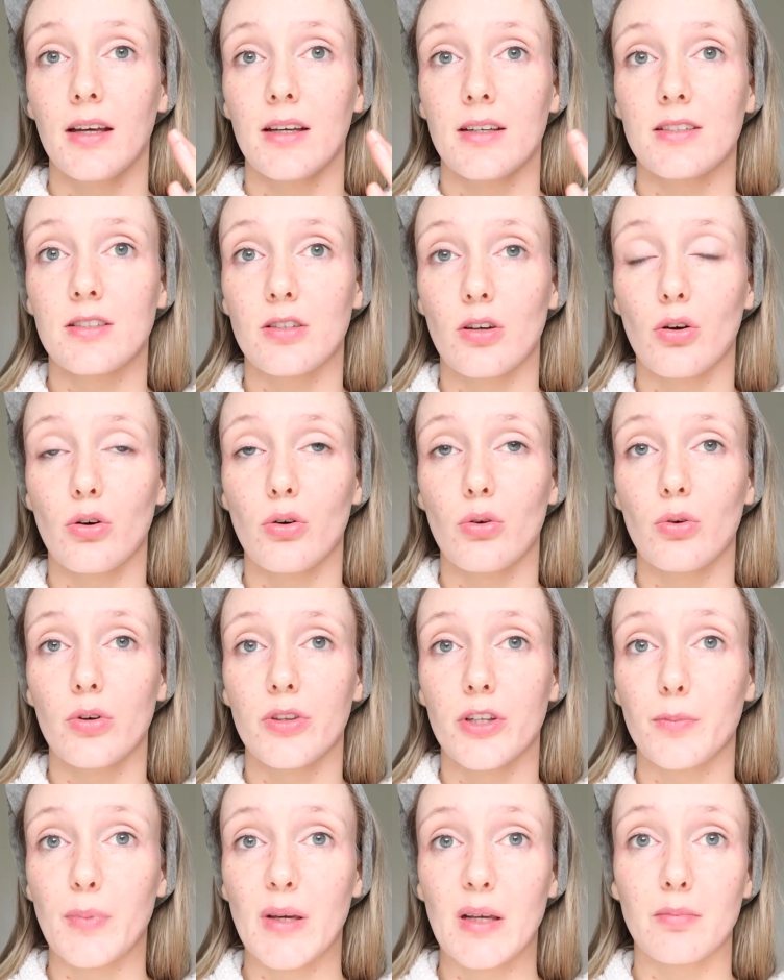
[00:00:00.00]
So
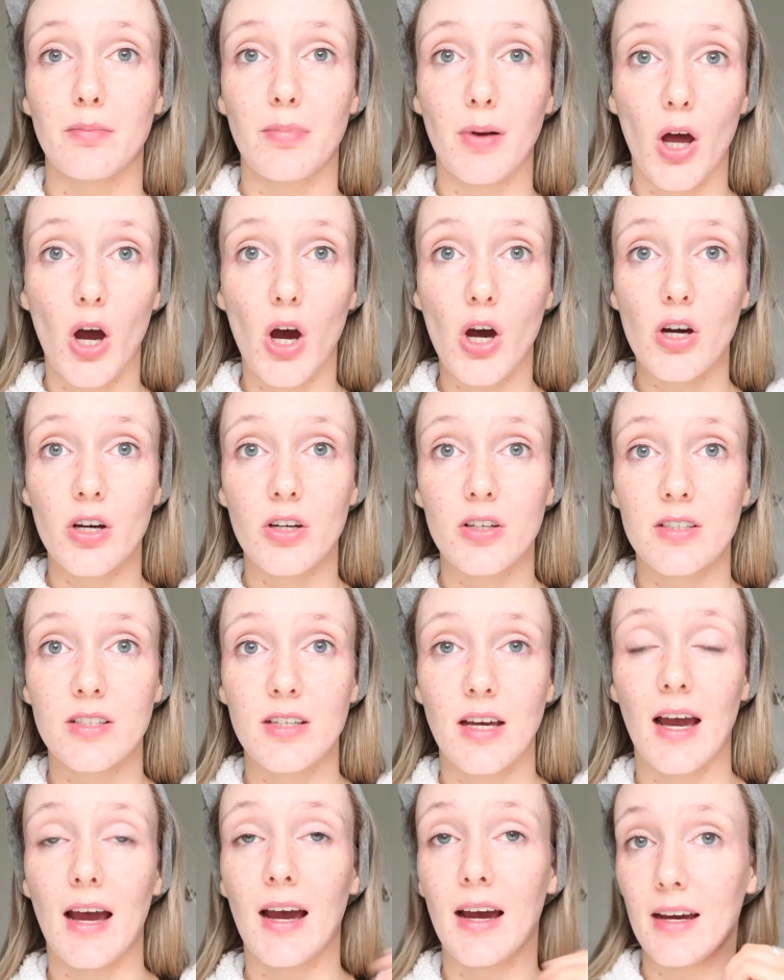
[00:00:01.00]
they're being blocked,
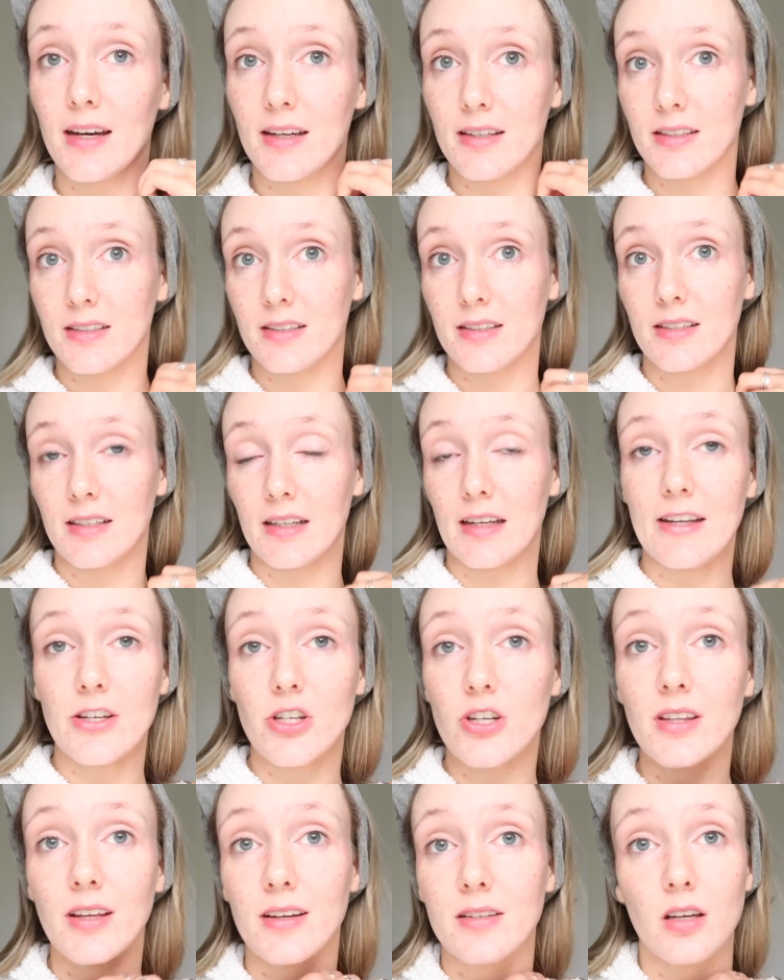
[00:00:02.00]
and
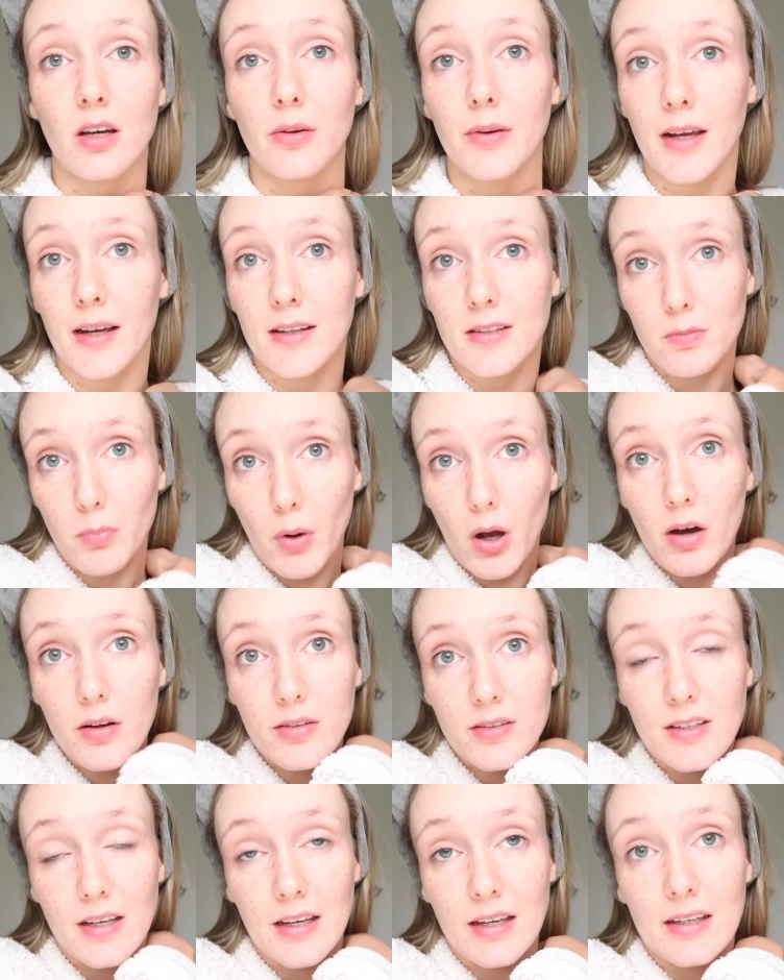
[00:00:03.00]
literally that's how we get
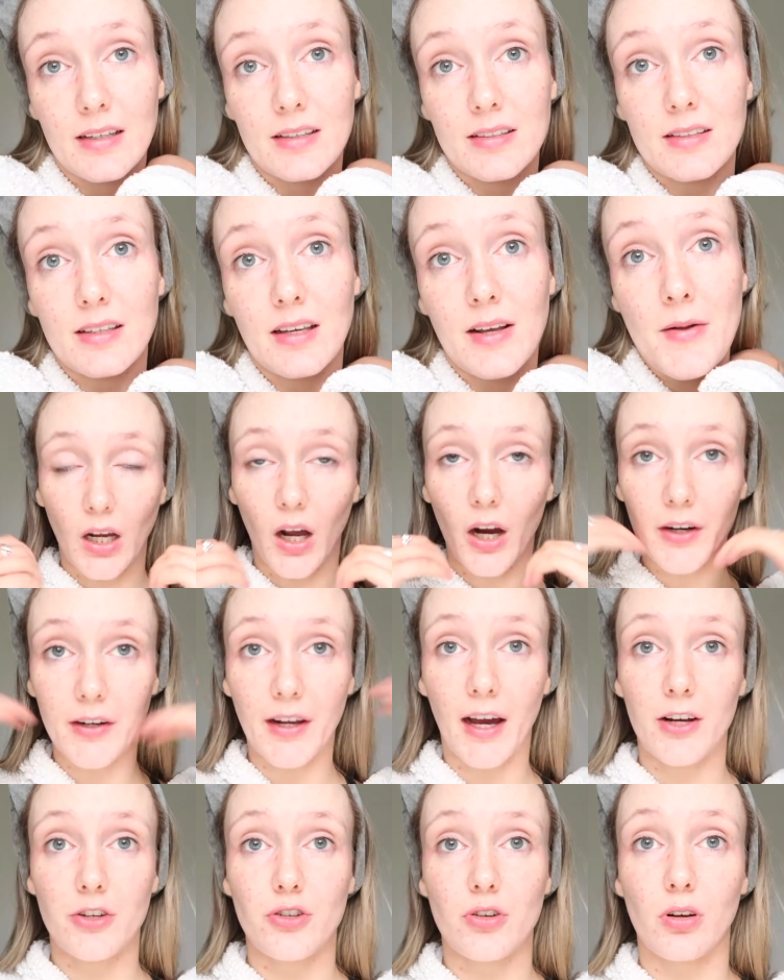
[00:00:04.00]
spots, is our
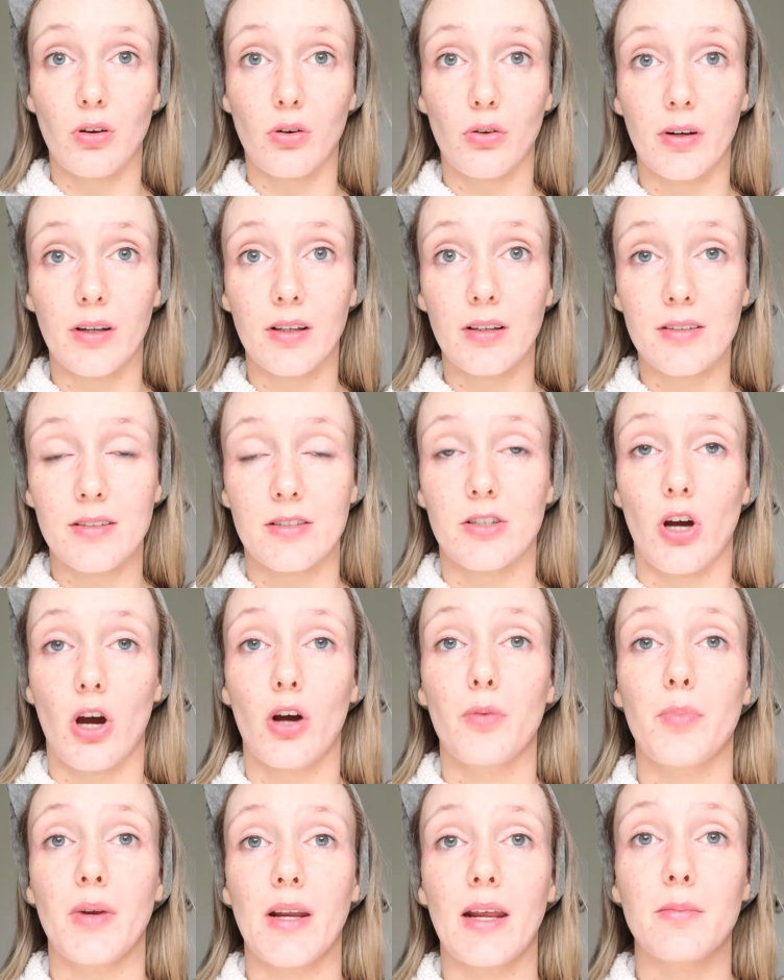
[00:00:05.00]
natural oils
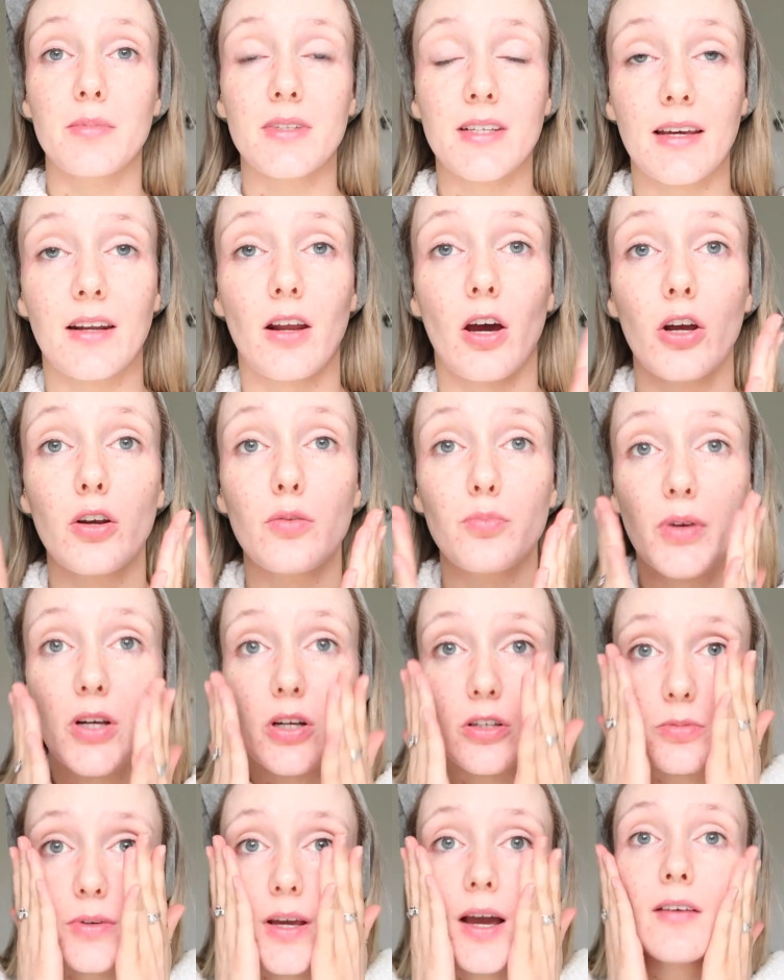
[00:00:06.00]
not being able to get out
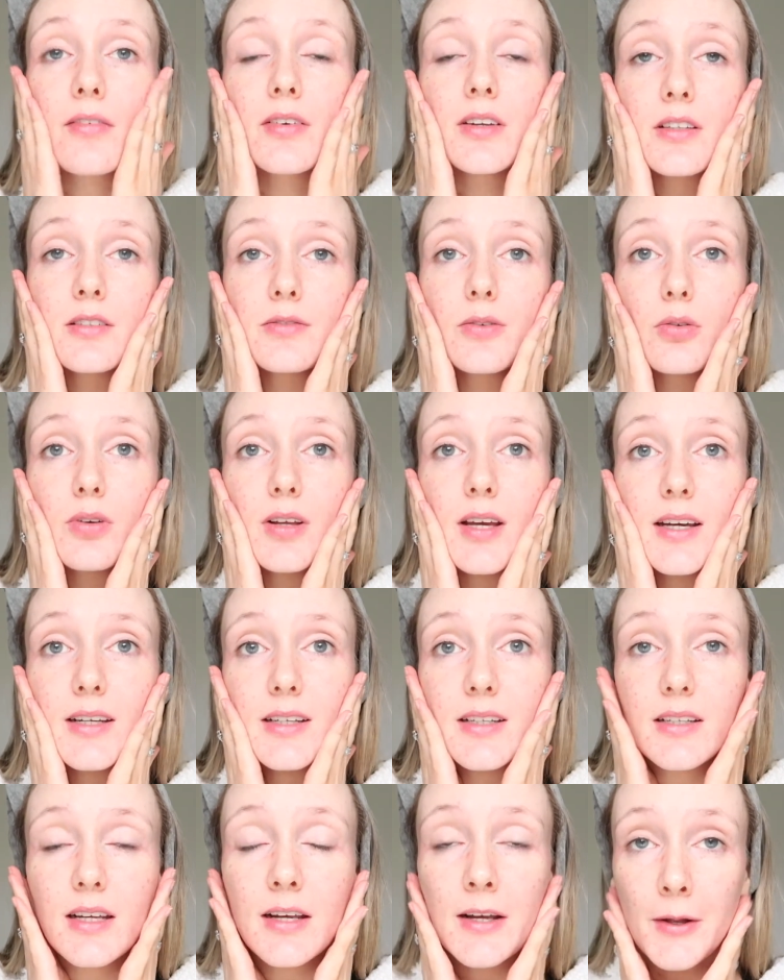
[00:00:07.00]
because we haven't
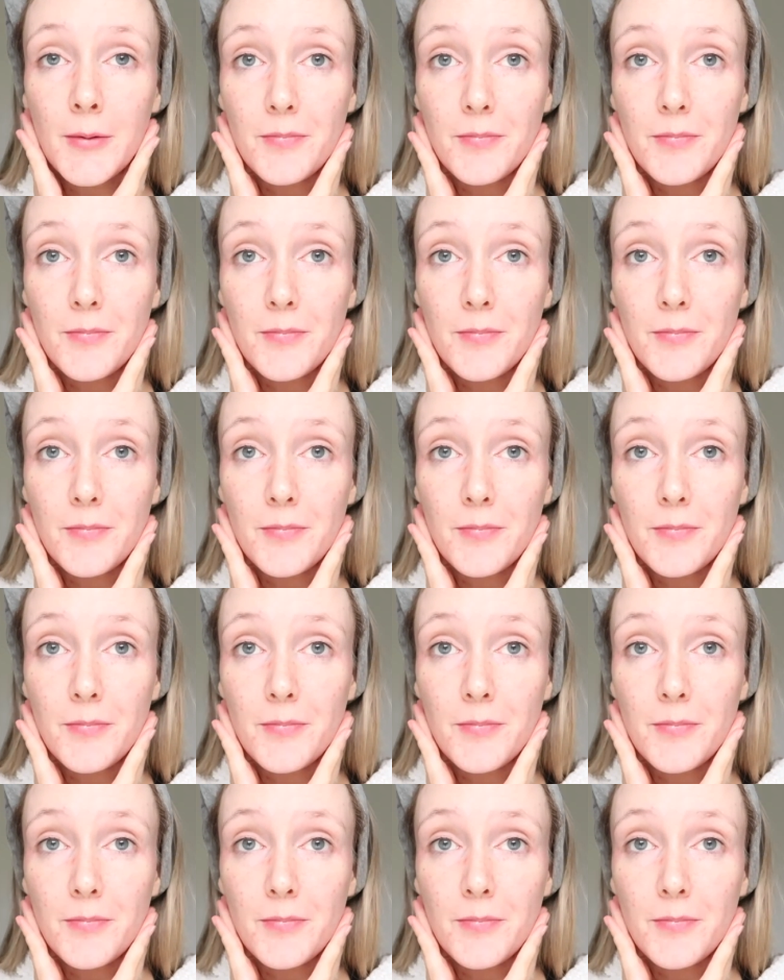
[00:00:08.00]
exfoliated.